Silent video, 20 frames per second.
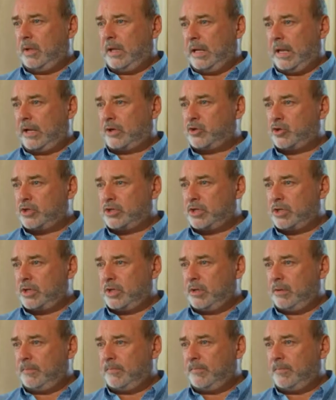
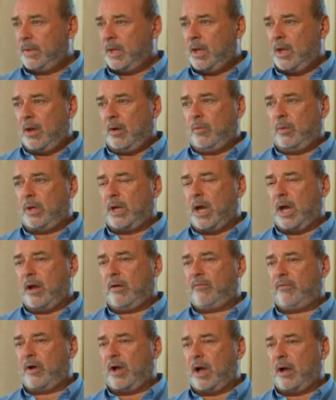electricity. We
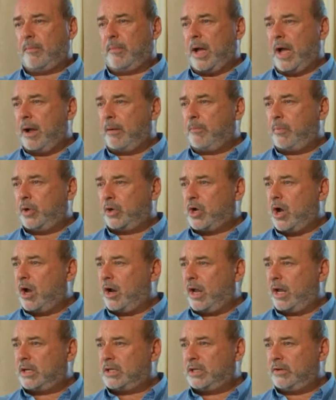have ample
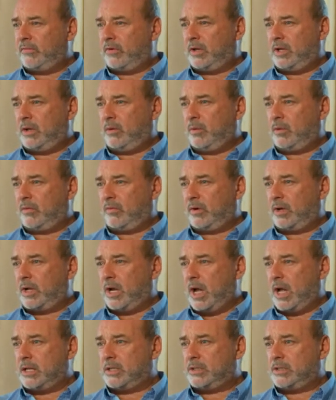connectivity with
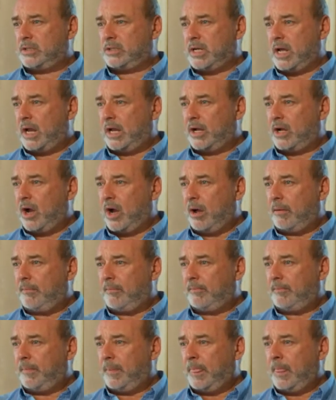regards to
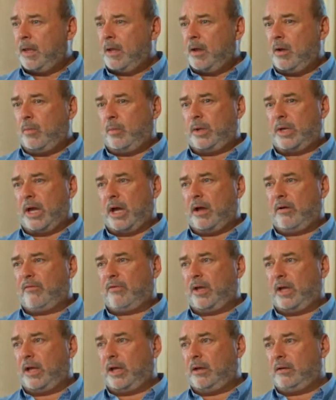telecom. We have
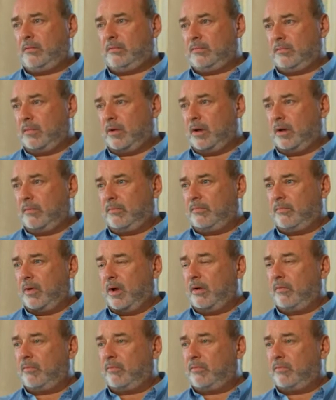a
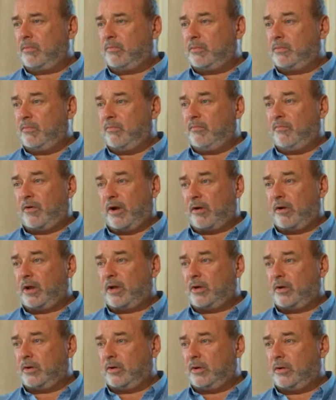very
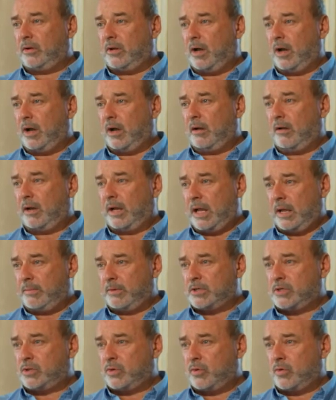good
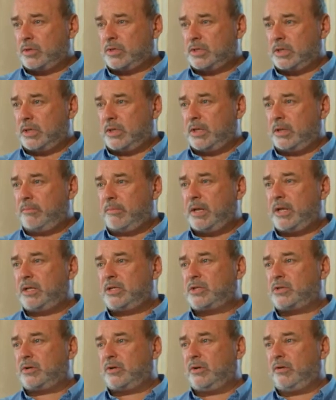labor source, and the
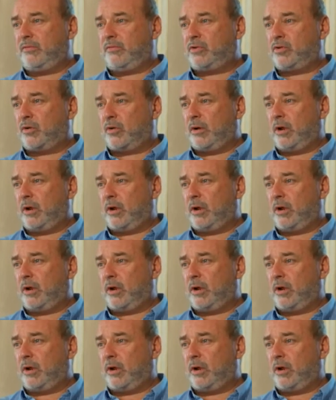Minister of